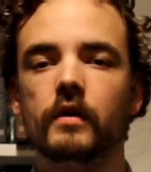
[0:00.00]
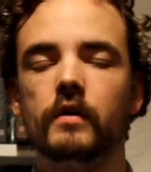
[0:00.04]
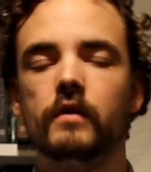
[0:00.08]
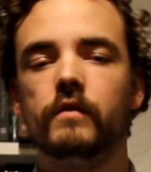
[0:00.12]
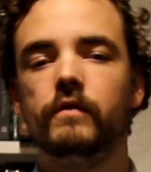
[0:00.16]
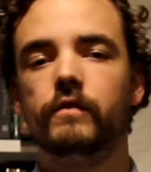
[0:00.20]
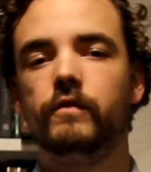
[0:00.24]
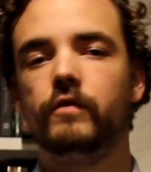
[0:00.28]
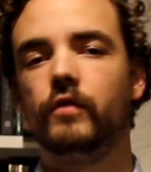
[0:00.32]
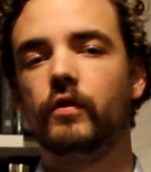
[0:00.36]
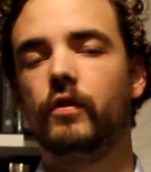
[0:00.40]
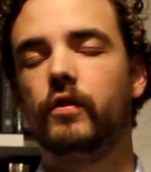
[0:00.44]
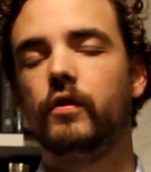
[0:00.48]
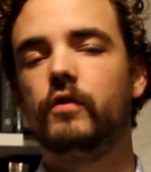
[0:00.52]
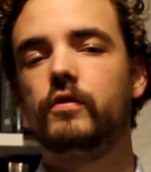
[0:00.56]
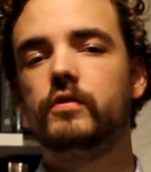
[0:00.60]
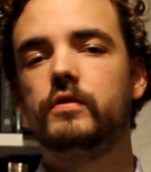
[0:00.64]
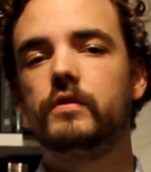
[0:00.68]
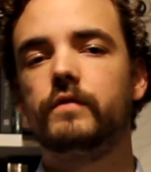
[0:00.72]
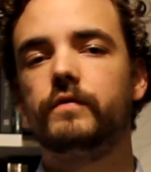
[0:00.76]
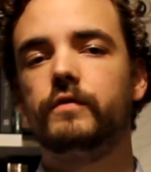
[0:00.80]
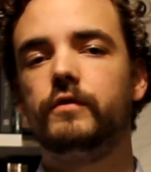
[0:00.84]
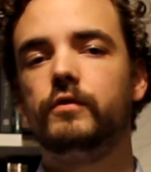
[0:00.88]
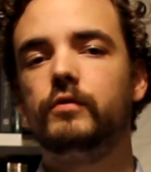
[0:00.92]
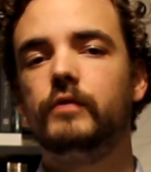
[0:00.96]
For those
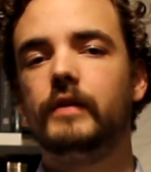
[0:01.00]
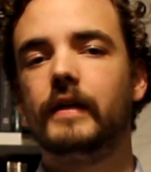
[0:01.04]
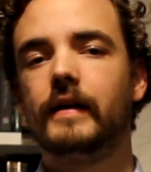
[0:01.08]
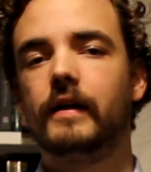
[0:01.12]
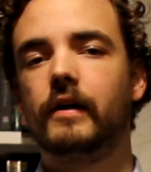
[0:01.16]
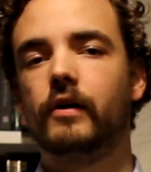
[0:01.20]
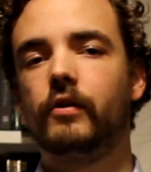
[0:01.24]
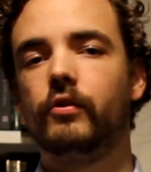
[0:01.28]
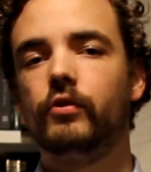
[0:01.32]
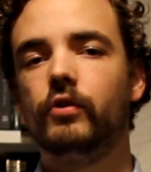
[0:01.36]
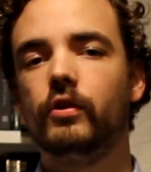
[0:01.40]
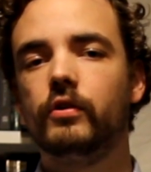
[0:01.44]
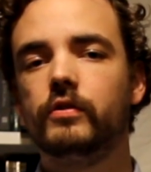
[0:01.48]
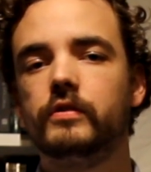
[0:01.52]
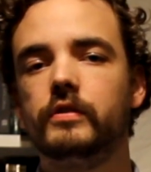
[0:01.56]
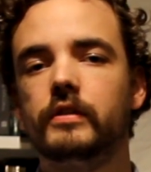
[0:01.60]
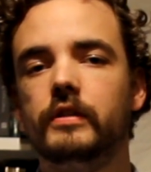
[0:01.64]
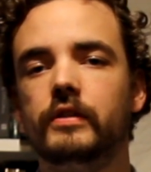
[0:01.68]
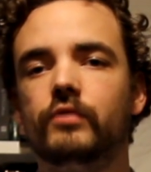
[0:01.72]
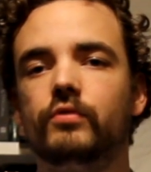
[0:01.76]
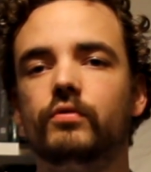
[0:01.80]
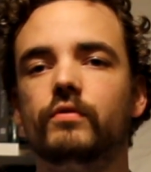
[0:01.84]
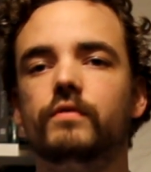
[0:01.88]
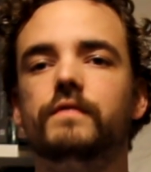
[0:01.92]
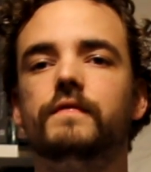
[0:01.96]
of you that are not
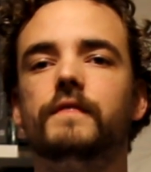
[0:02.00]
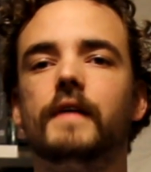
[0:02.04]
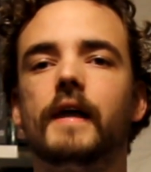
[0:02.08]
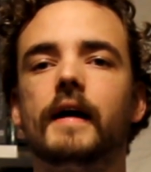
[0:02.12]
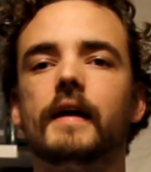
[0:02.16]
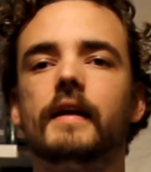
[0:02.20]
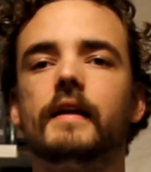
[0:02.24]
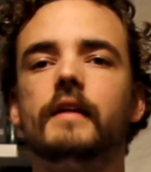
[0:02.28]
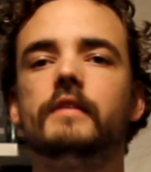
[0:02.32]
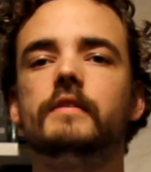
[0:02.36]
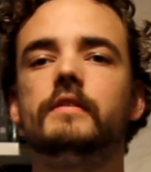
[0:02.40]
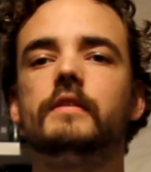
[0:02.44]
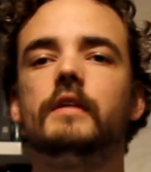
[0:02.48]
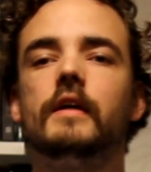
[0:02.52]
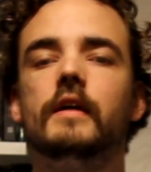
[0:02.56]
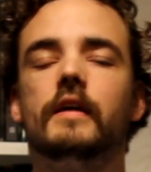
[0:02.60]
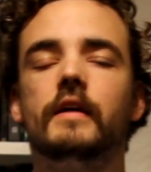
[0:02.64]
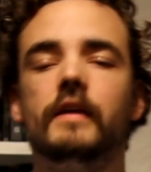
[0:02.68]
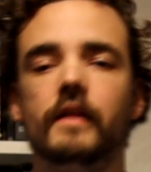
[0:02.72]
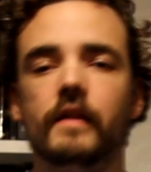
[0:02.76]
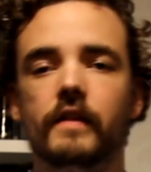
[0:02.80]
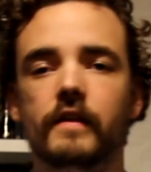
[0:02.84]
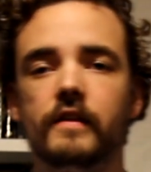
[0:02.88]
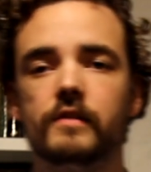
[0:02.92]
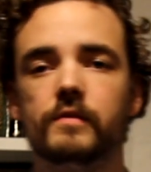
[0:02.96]
into finance,
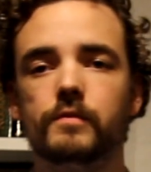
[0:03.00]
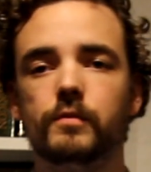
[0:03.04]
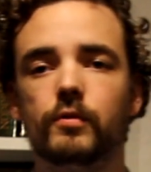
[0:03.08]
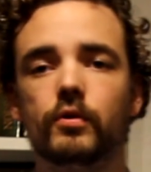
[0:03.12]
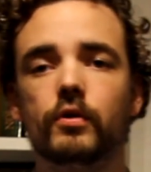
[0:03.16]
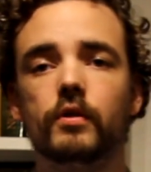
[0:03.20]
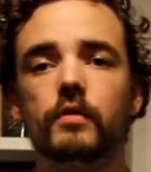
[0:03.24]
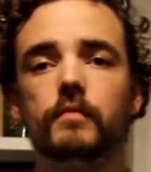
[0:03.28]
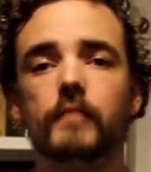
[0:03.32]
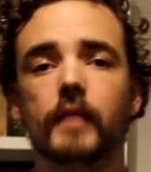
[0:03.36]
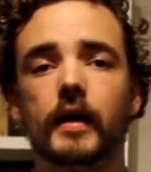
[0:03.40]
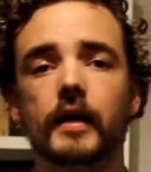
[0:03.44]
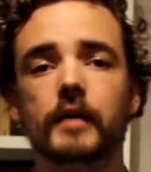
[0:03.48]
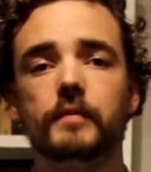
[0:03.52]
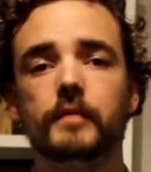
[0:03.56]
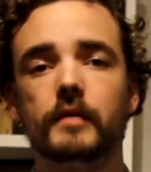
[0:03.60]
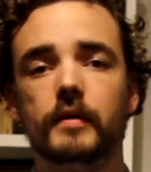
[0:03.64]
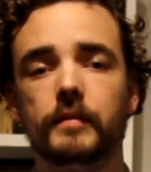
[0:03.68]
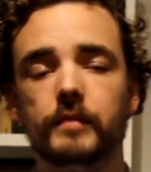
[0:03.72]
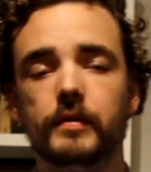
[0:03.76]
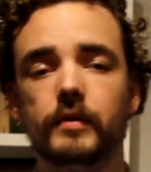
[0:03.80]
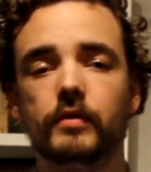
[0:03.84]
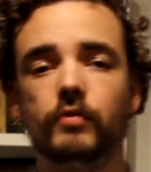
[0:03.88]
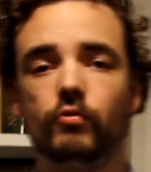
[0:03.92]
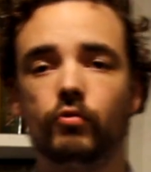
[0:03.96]
this book might be a
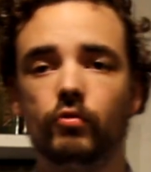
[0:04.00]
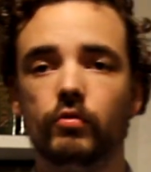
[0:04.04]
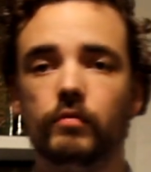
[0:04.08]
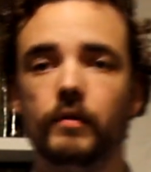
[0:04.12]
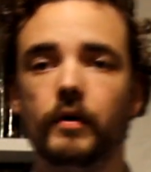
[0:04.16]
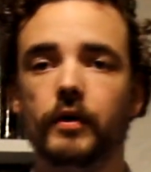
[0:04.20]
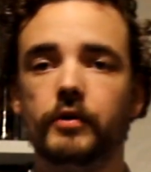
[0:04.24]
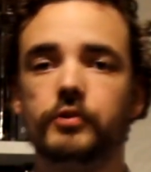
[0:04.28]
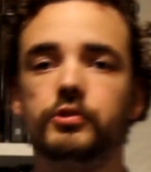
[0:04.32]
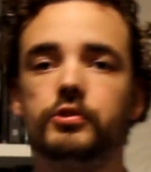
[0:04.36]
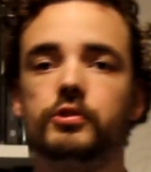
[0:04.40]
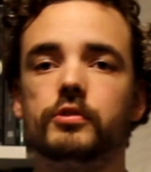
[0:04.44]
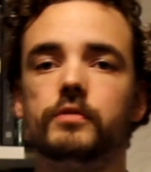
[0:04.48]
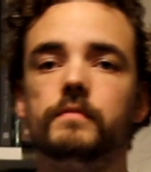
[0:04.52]
bit too much,